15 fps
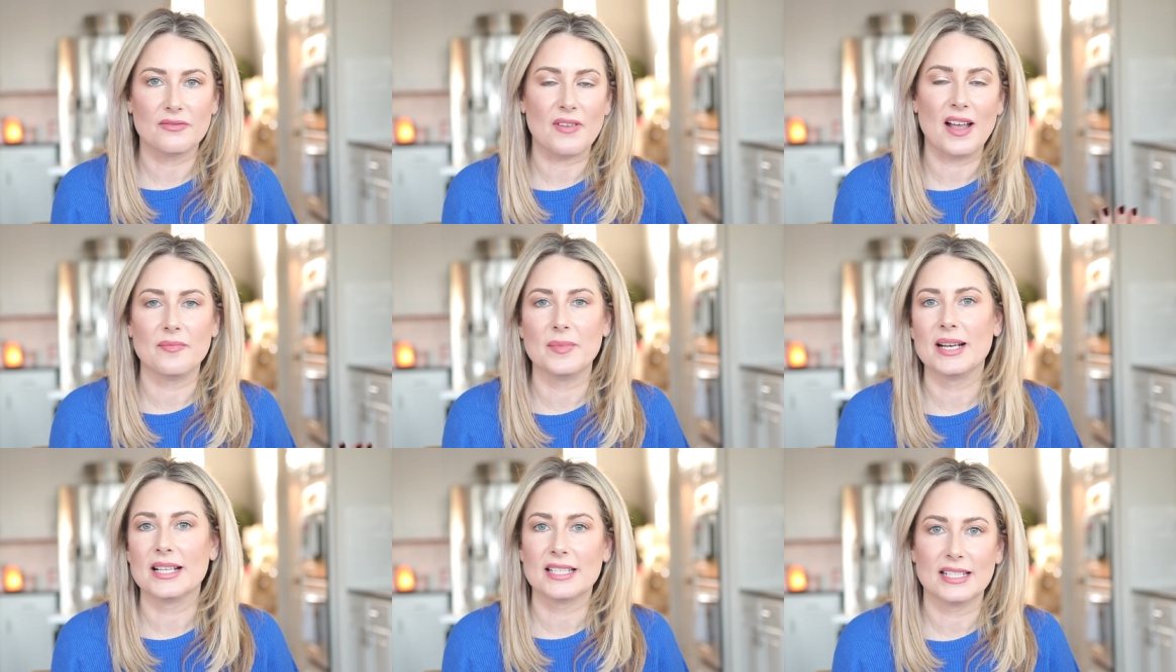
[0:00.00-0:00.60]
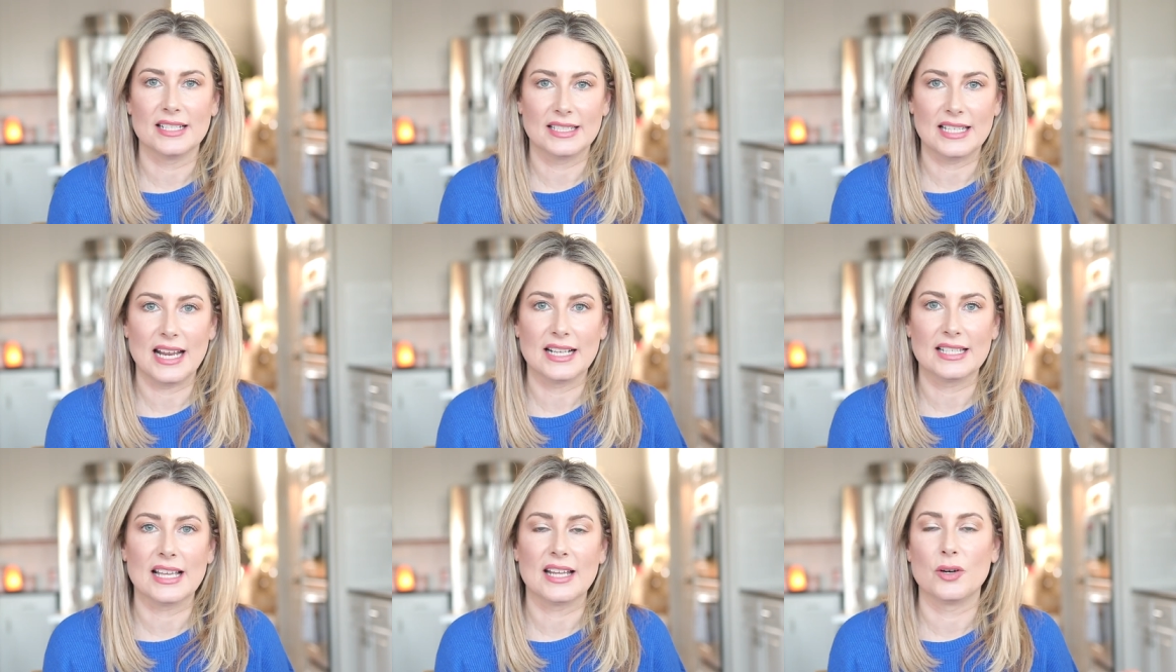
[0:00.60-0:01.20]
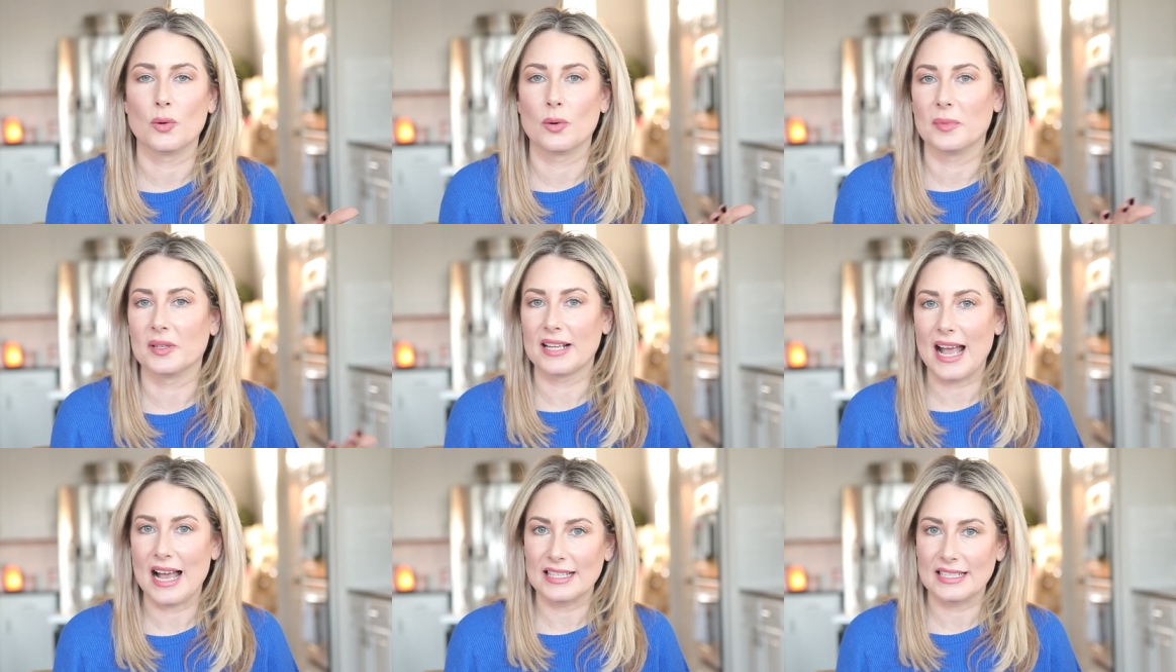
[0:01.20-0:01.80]
five minutes that it takes at a normal
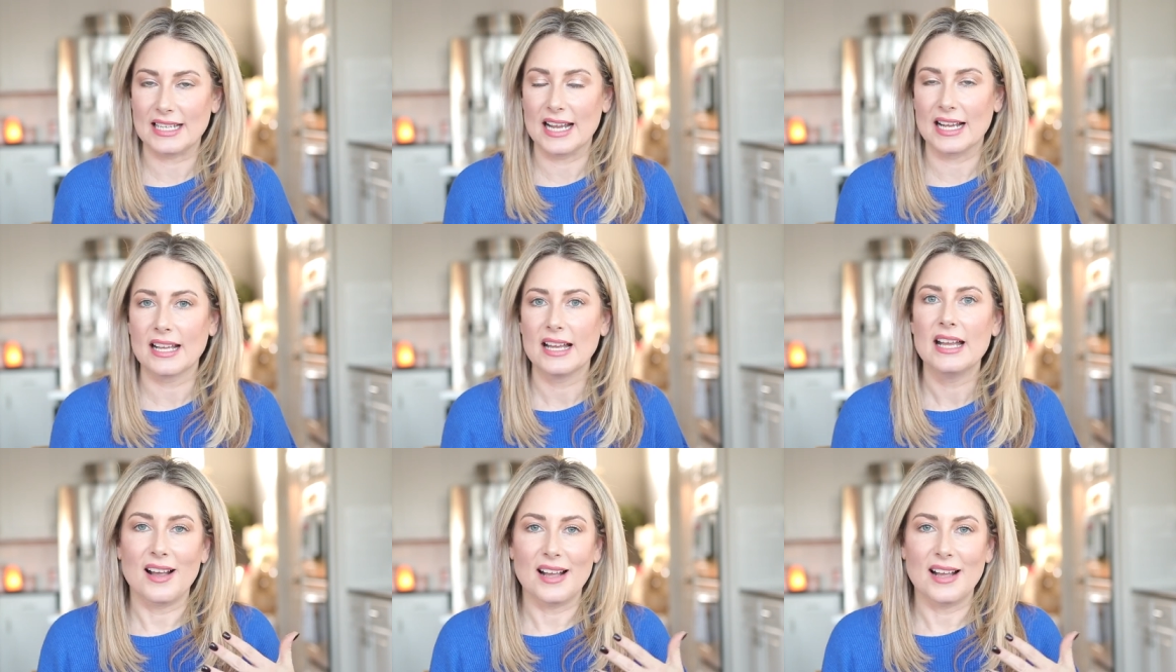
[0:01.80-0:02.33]
gas tank.